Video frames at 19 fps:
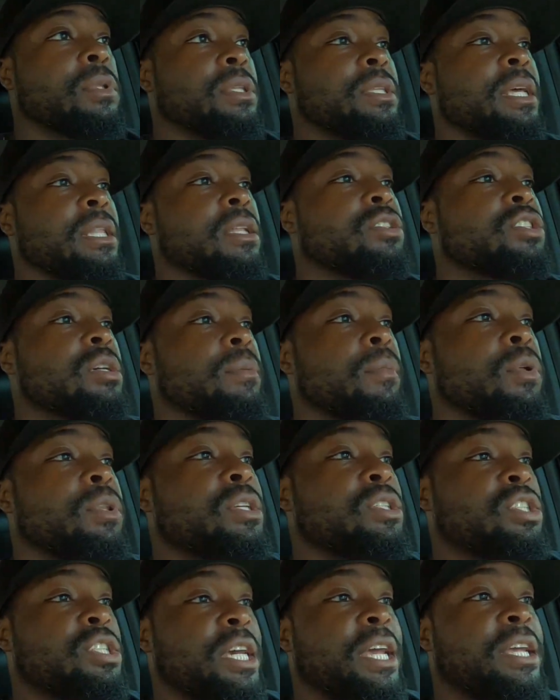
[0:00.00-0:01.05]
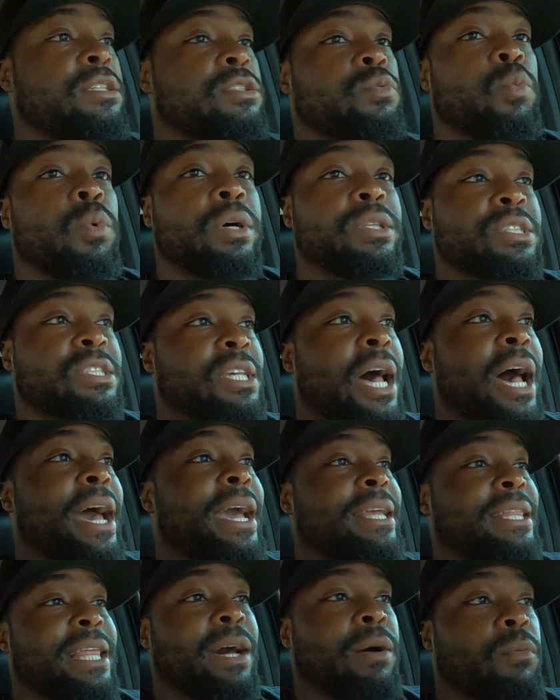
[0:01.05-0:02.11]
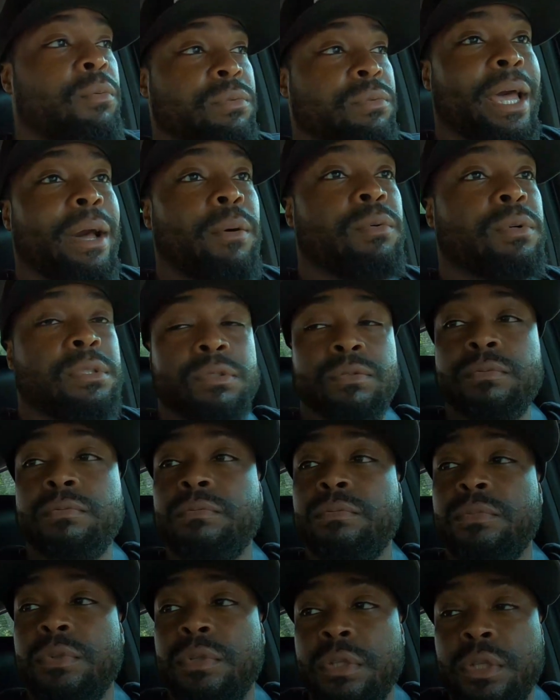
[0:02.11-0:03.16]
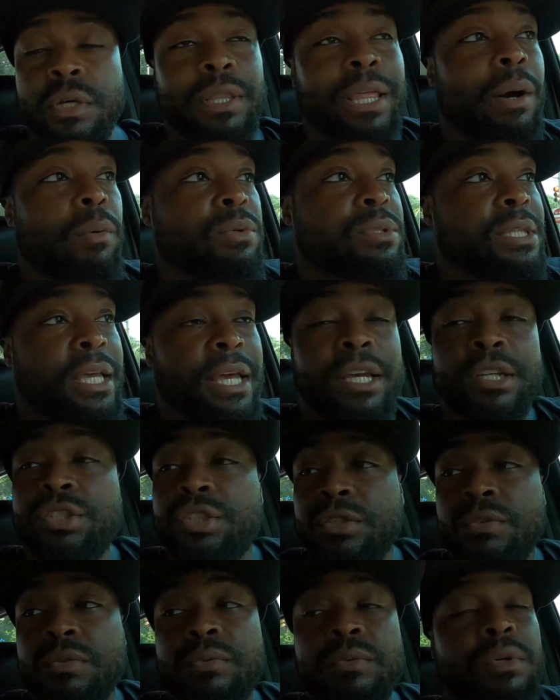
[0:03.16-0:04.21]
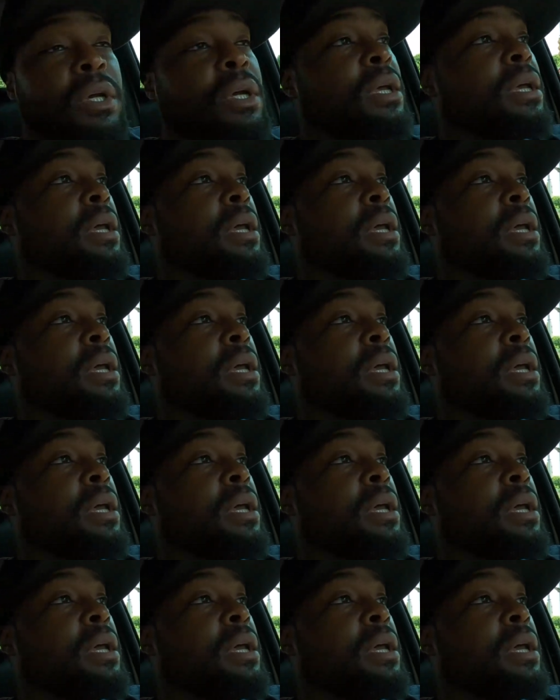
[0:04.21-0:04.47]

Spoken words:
the dealership only changed one side that was, you know, that was the issue.